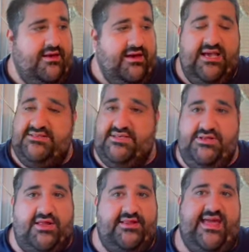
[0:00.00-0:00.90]
He's
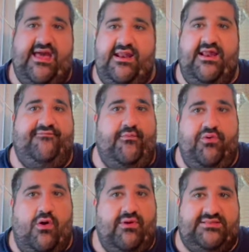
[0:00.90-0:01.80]
another candidate for
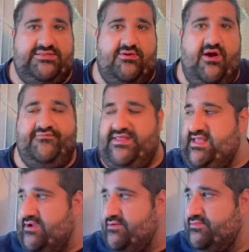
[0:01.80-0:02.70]
Pro Wrestler of the
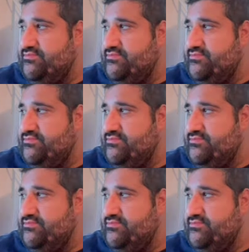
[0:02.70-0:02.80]
Year.